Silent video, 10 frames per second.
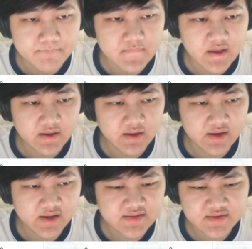And,
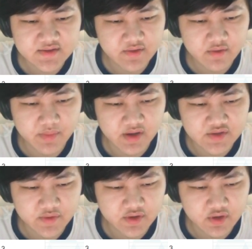and I guess there's other
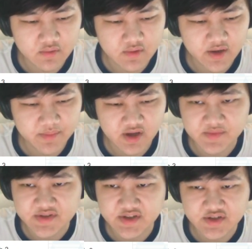builds where you don't want to pick
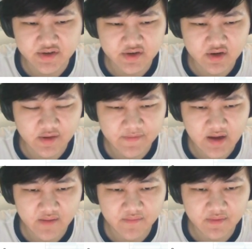up Stationary Target
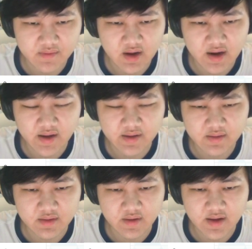five, uh,
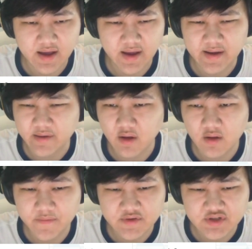you know, at, at
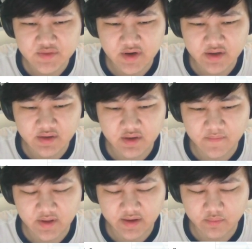all. If you just want to go
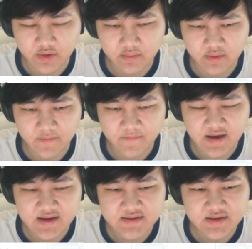for like really, really
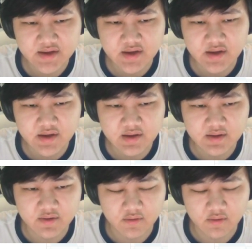fast,
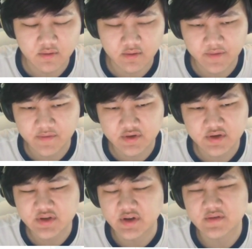or, or, or if you're,
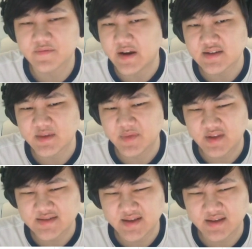you know, fighting something
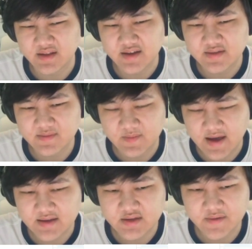that's like not
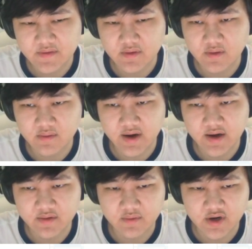that difficult,
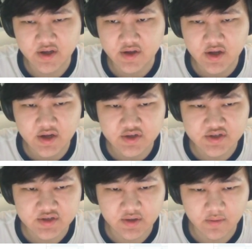right? And you want to
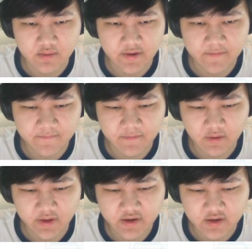just go like
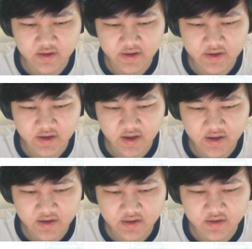full in on like
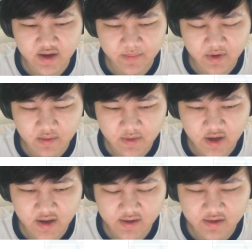uh, Good Nightmare,
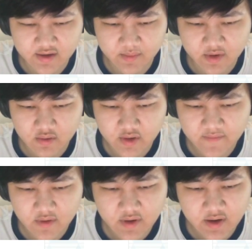uh, Good Nightmare or
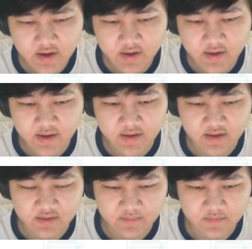whatever. And
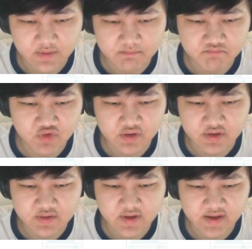then you
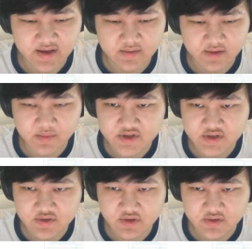could, again, like I
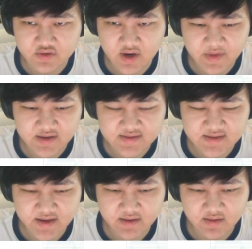mentioned, you could drop that
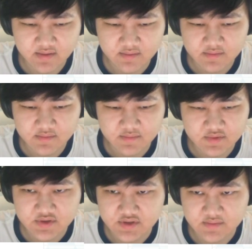instead and then
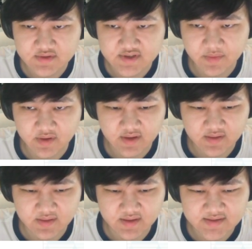do something
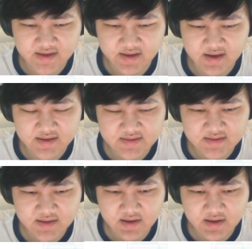like this, I guess.